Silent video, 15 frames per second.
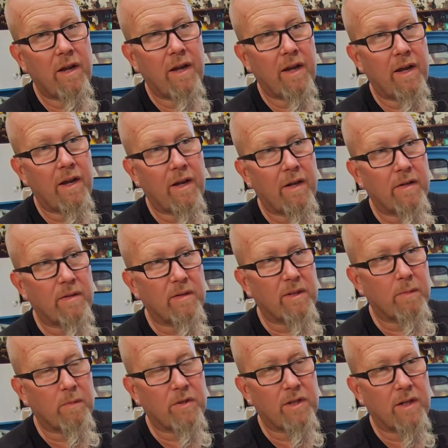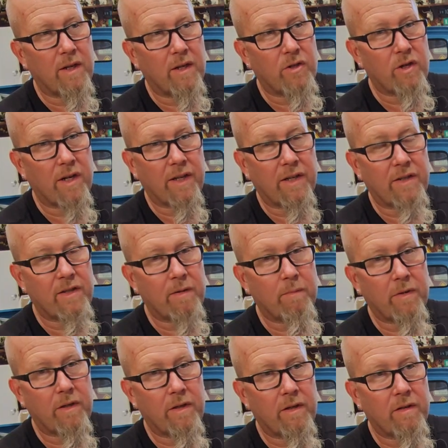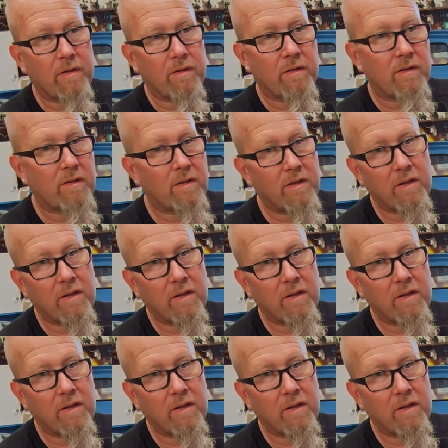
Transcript: And someone said I'll try to get Timkins.